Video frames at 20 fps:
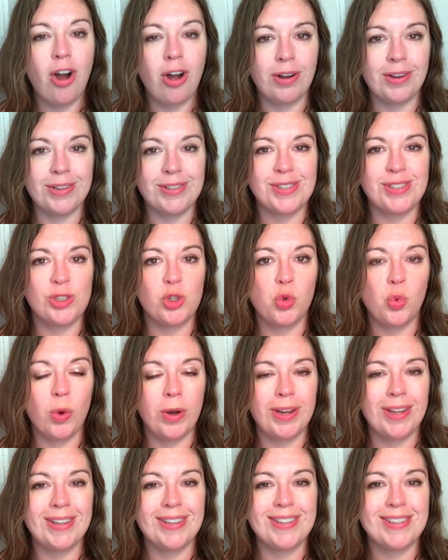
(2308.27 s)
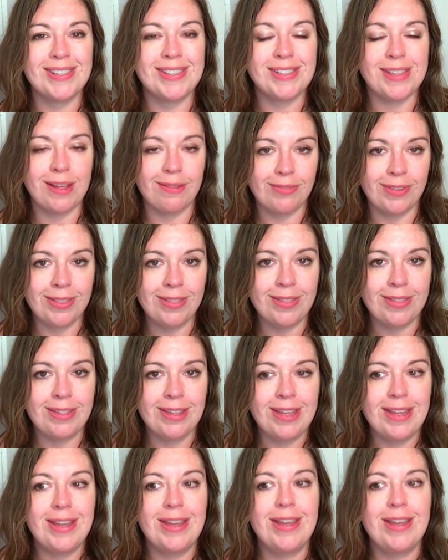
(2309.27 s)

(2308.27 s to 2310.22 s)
August twenty-seventh,